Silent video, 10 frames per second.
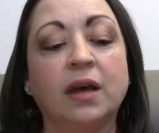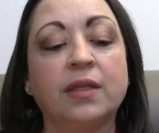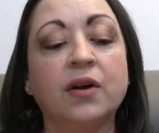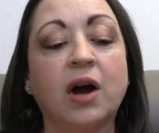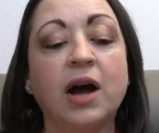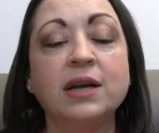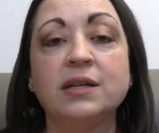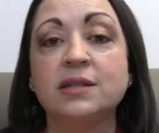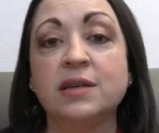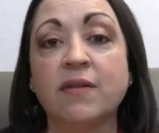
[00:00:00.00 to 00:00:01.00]
Their
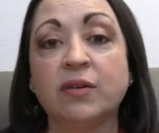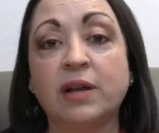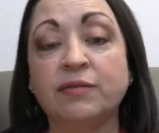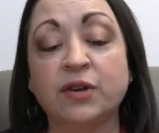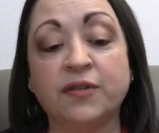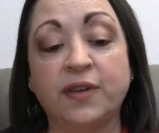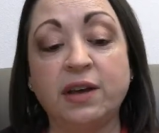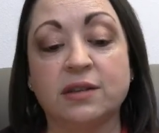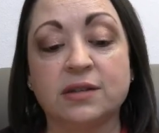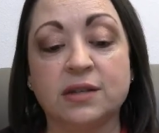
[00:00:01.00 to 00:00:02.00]
eyes never left her
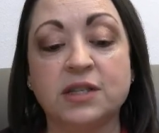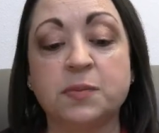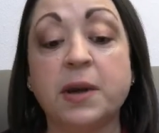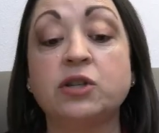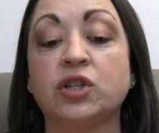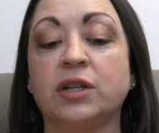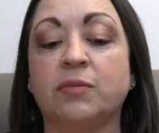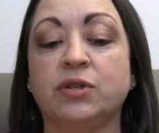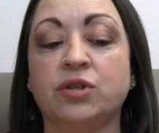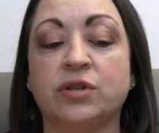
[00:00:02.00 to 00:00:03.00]
face, especially
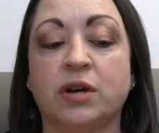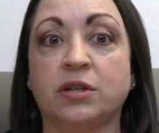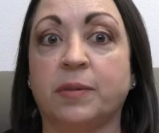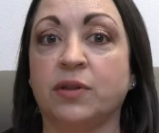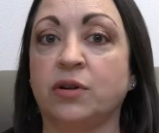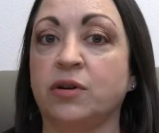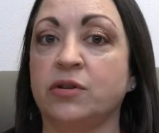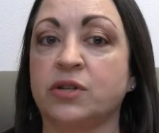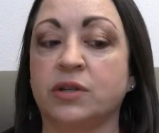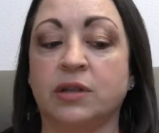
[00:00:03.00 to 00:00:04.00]
when she talked about the
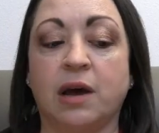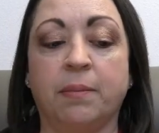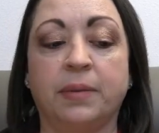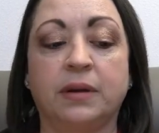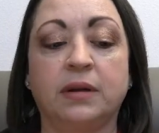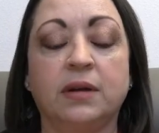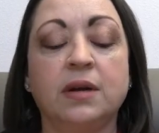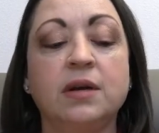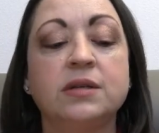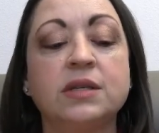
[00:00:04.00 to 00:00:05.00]
cursed lamp.
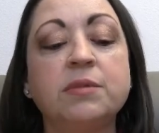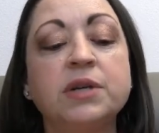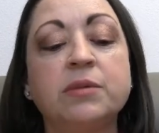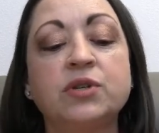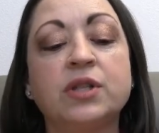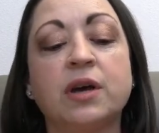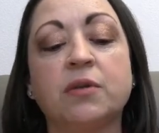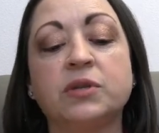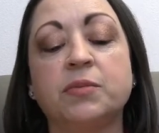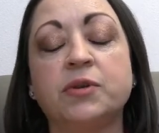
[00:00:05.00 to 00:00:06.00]
Sometimes she thought it
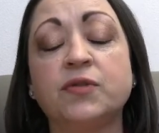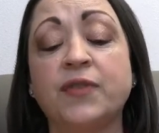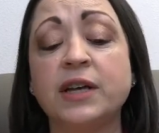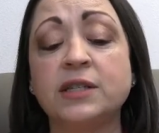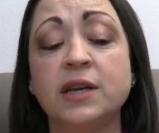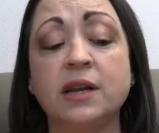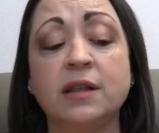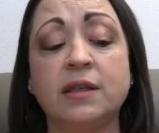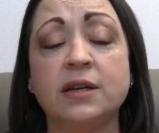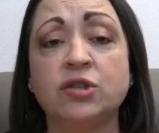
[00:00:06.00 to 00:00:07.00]
was the most fascinating
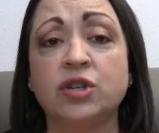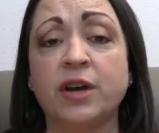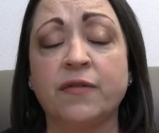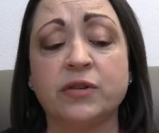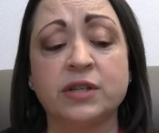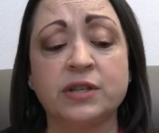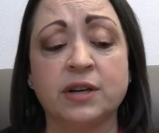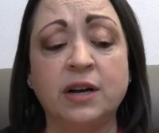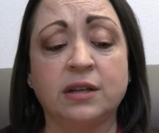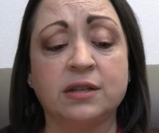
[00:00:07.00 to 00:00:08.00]
thing she ever
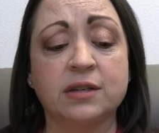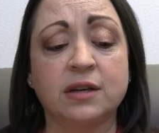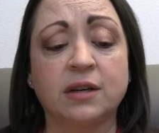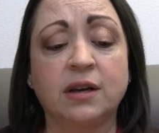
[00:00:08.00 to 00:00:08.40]
discussed.